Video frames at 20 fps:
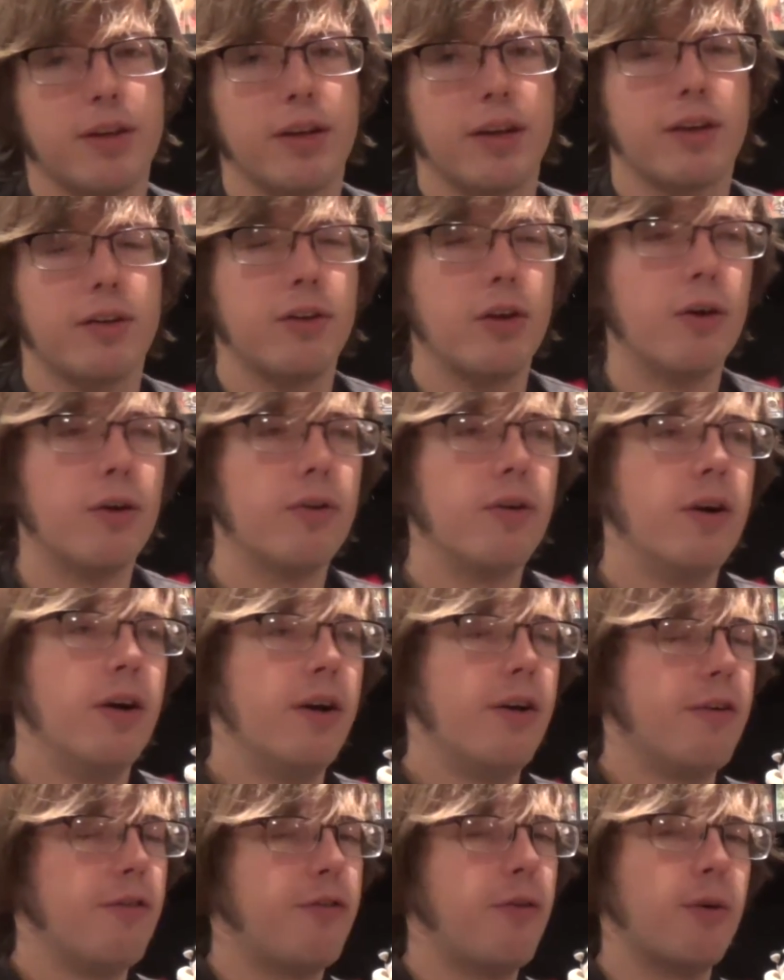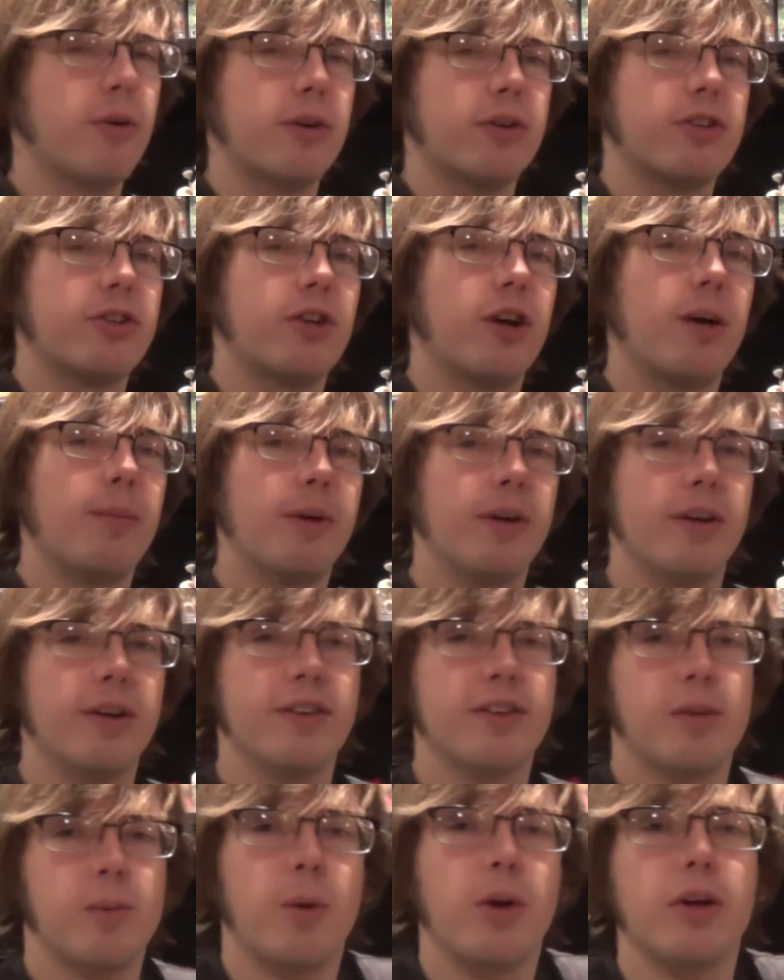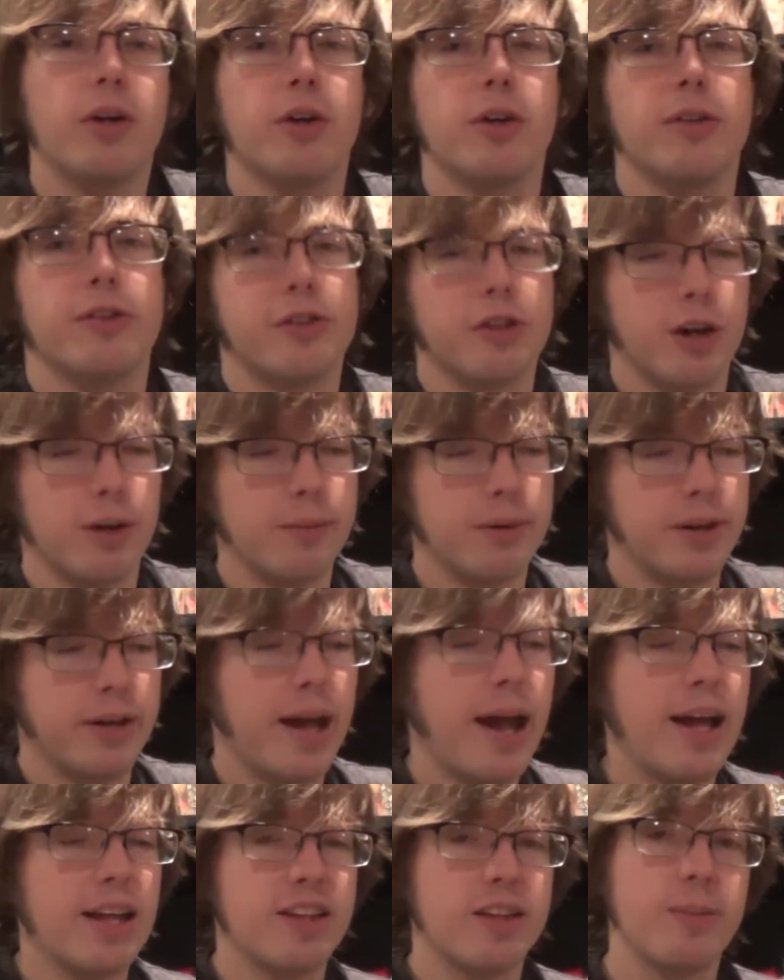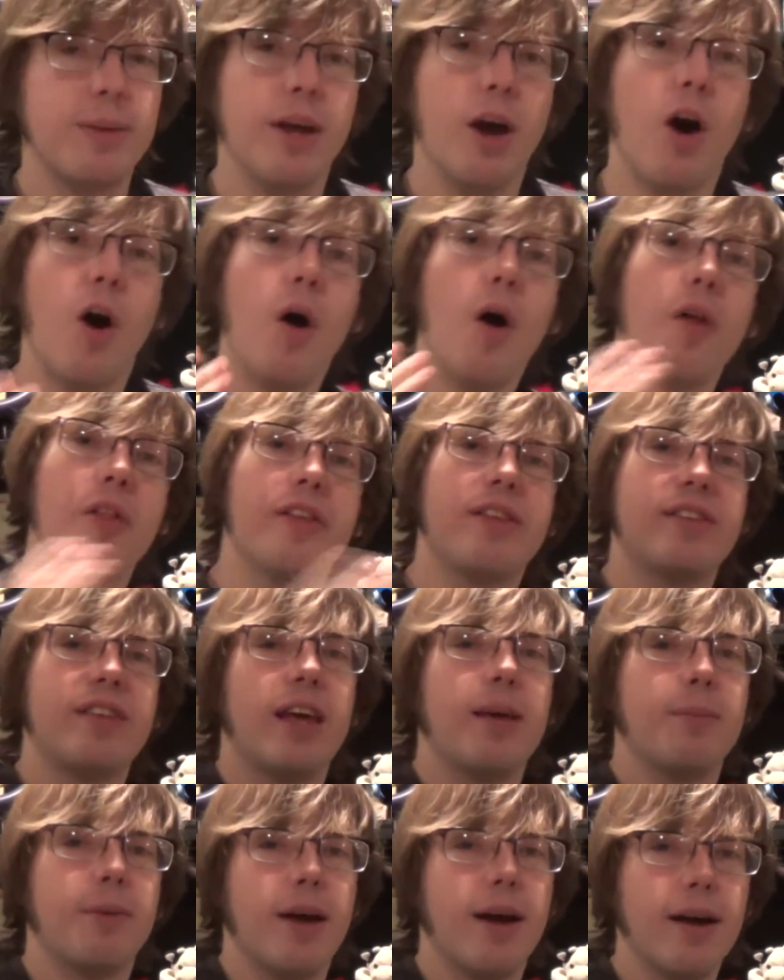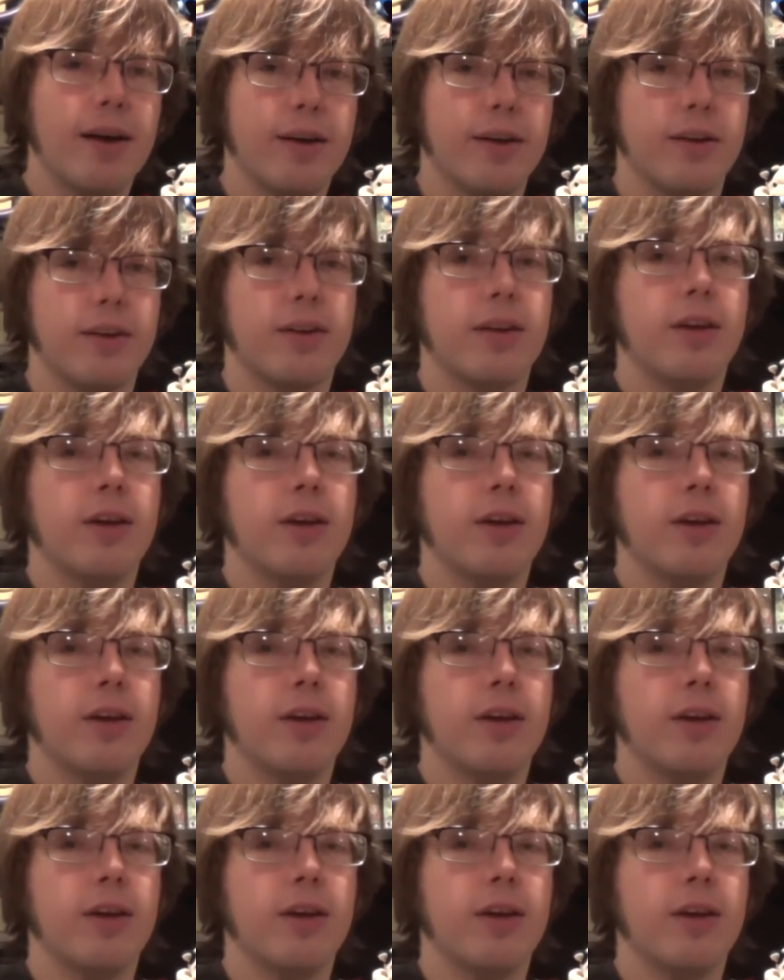Like, no 4 strawberries and 1 good strawberry. It has to be all the same kind.